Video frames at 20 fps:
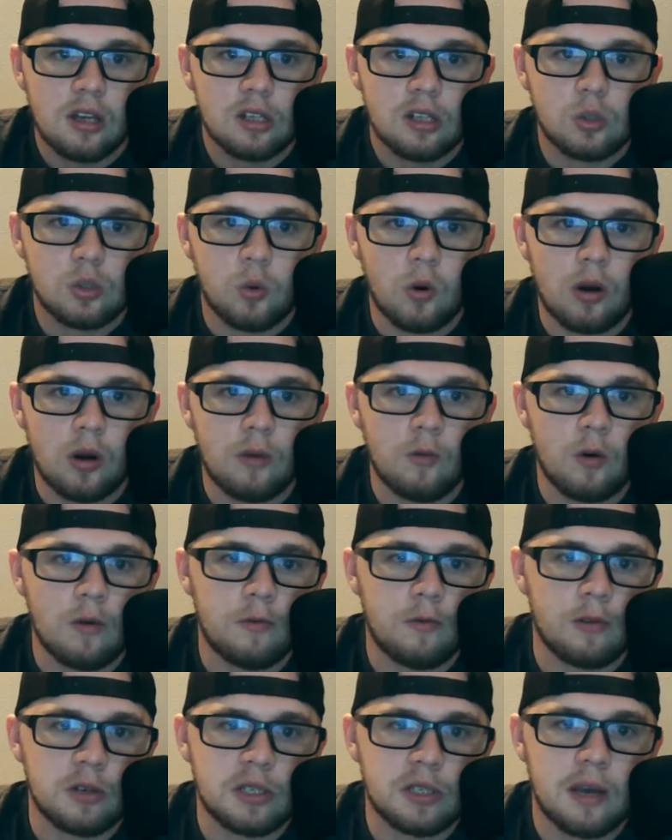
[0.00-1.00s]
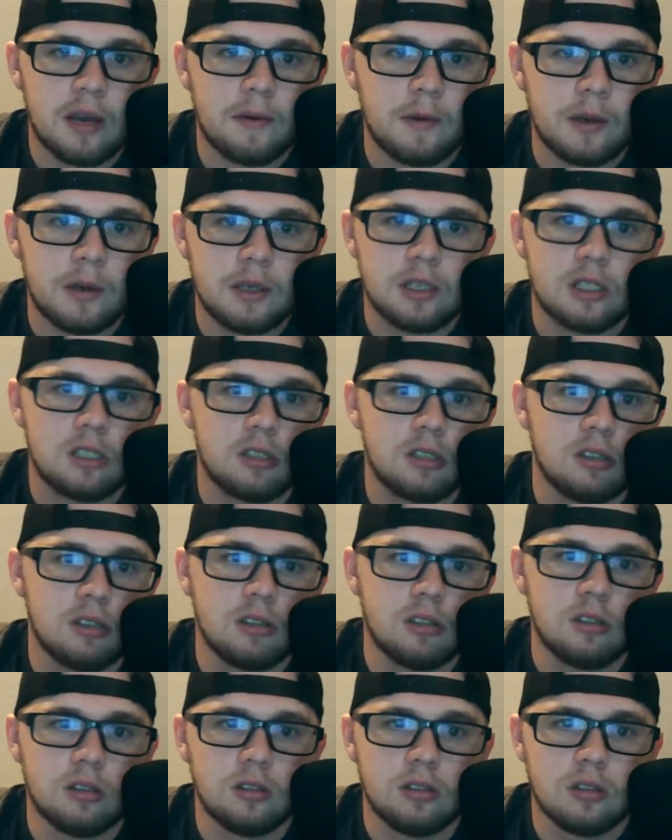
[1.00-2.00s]
21 for 7,
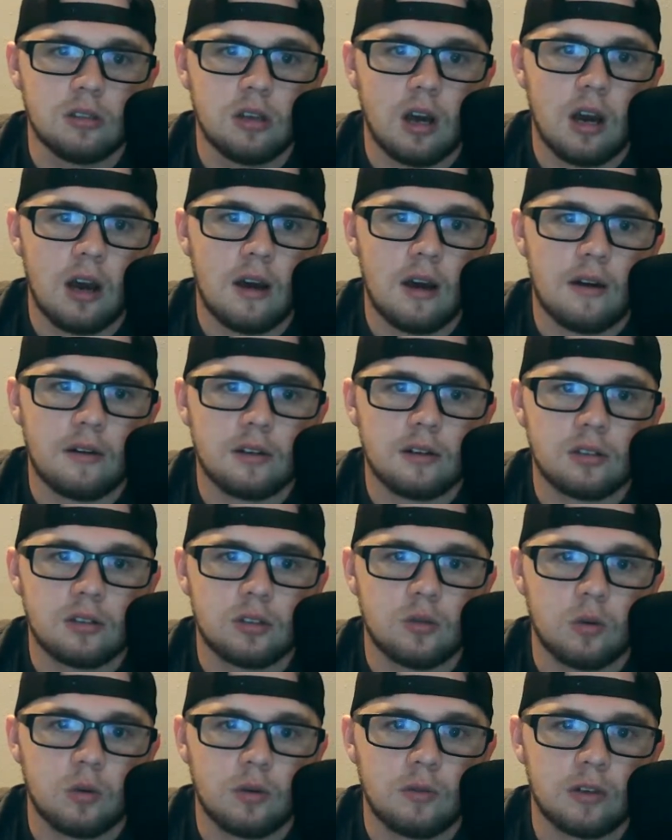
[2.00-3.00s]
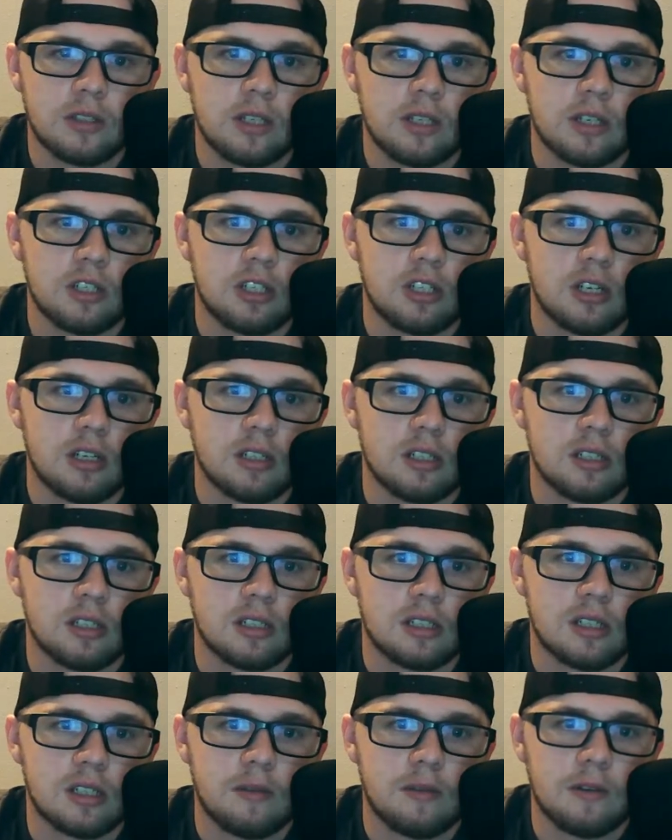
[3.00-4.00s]
21 touchdowns
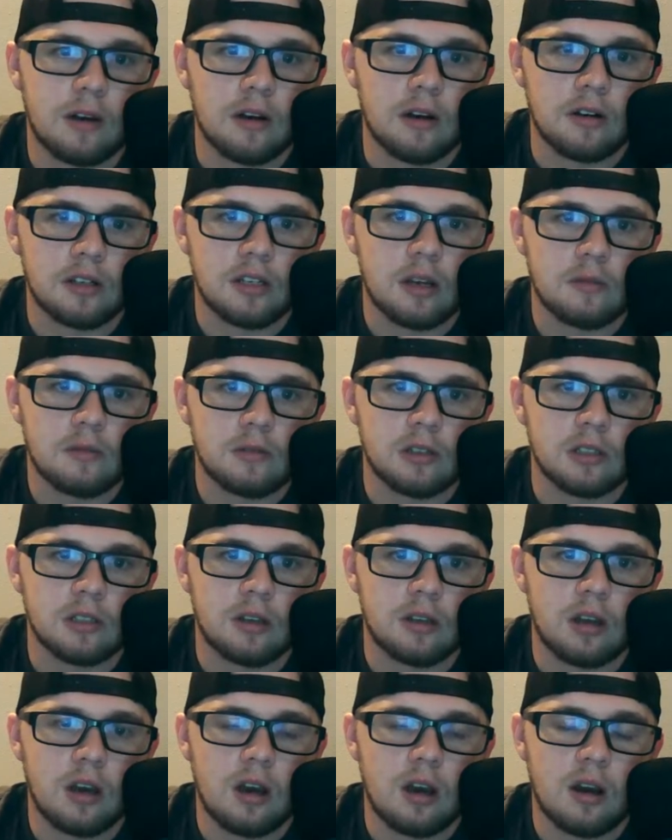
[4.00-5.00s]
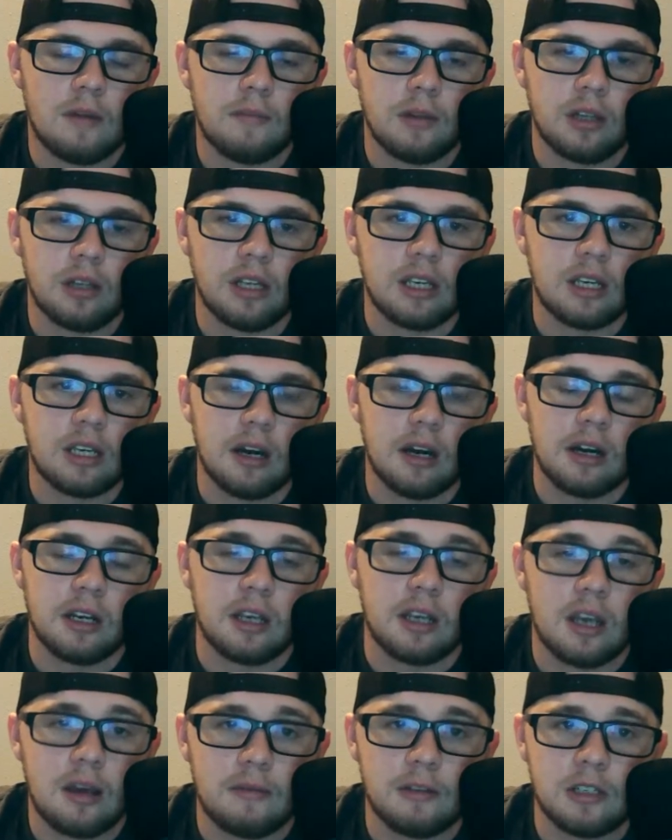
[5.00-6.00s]
and 7 interceptions. Malik
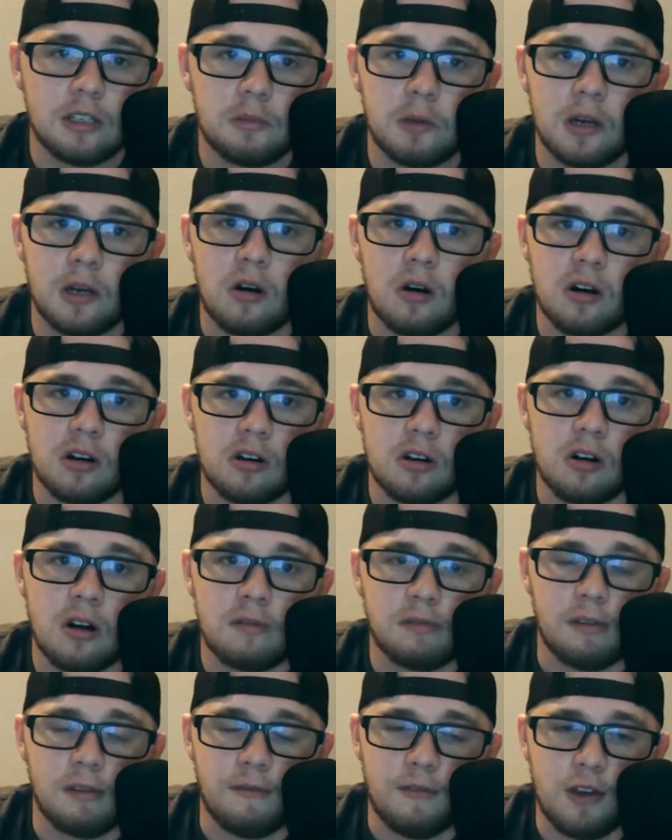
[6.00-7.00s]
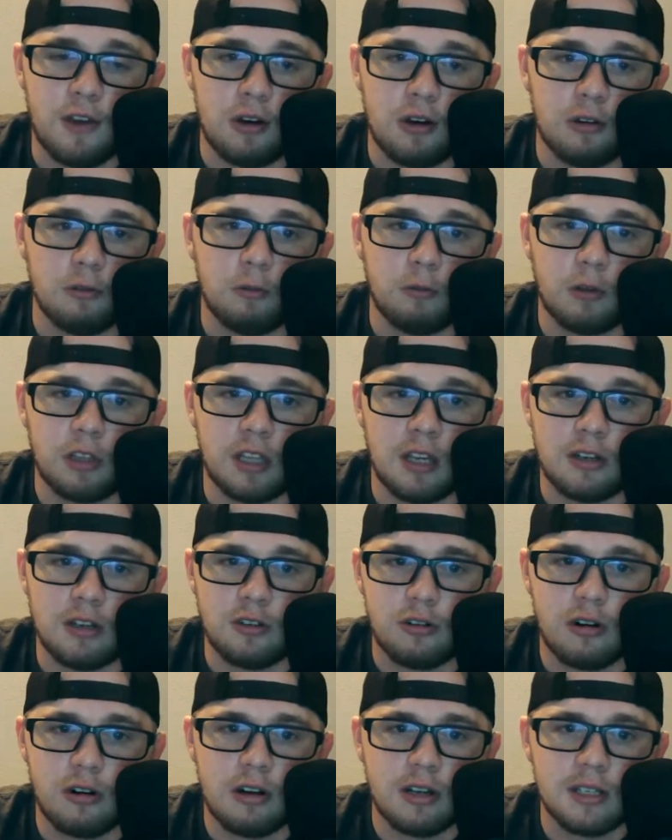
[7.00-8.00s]
Cunningham, he's been on and off the field with
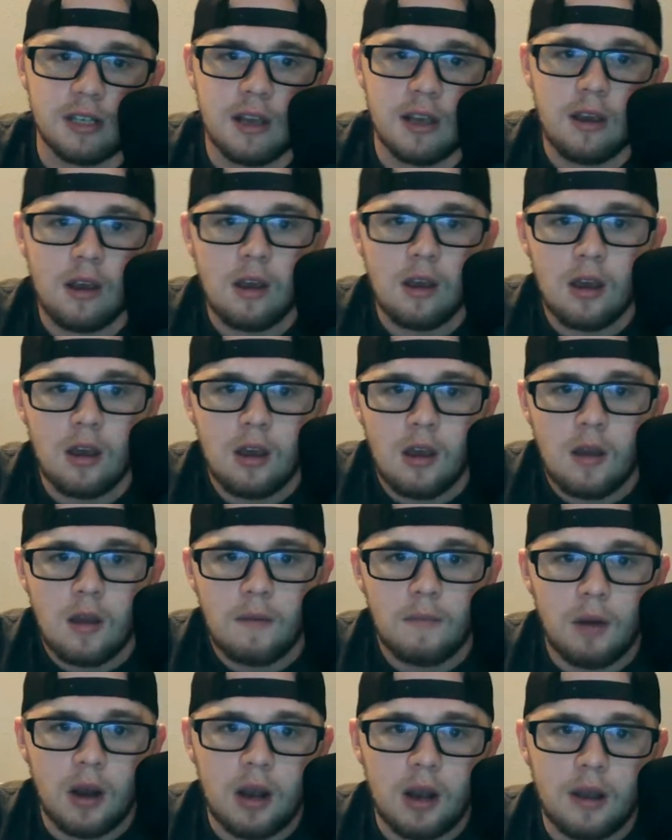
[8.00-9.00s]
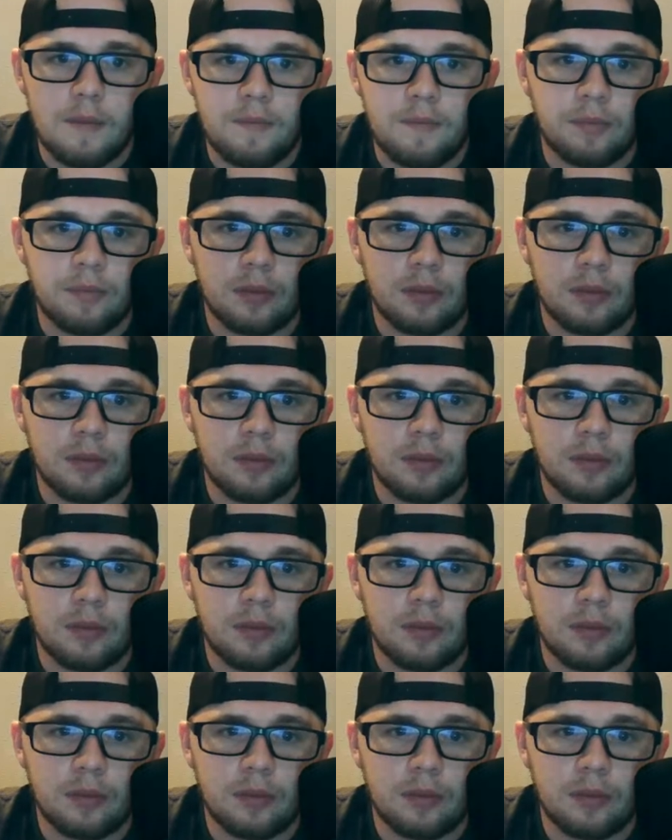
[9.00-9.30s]
injuries, but